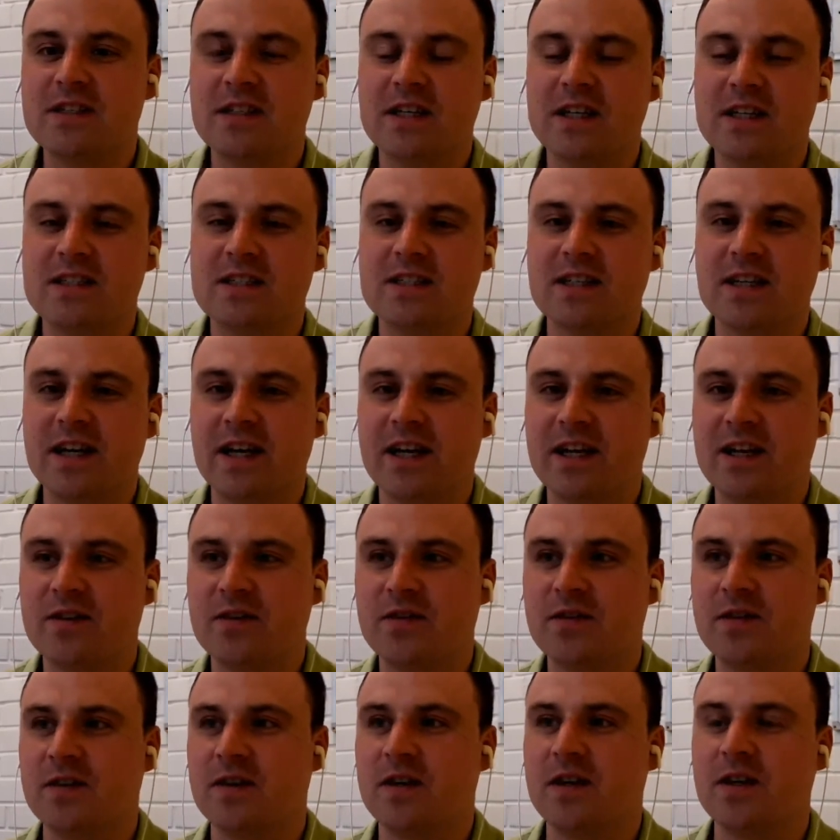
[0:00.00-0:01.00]
it's a kind
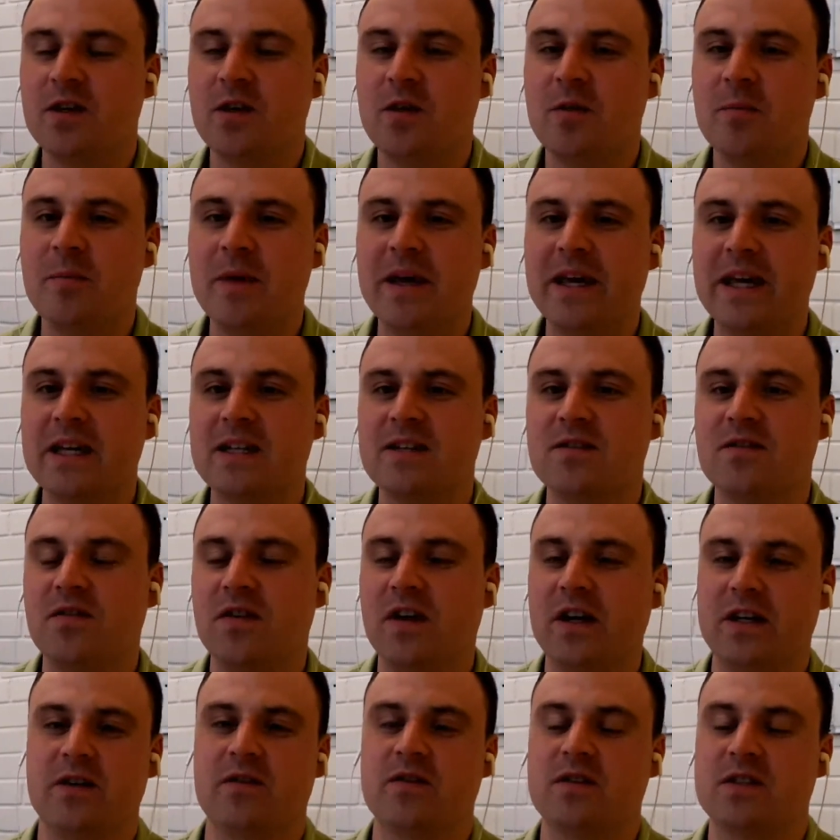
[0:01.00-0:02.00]
of you're making
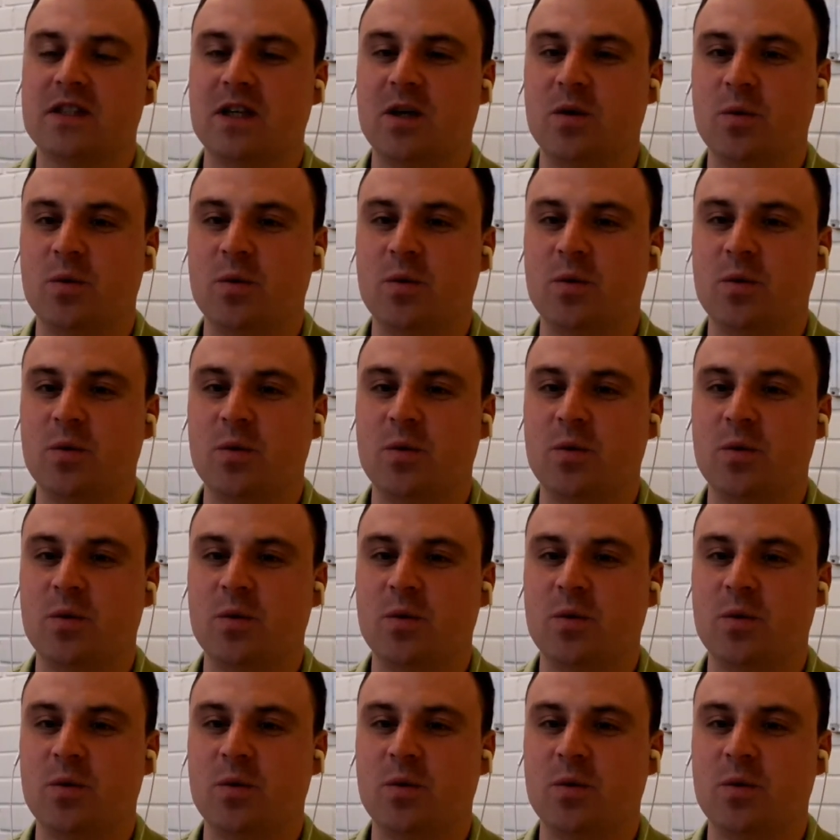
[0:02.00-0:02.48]
fun of someone.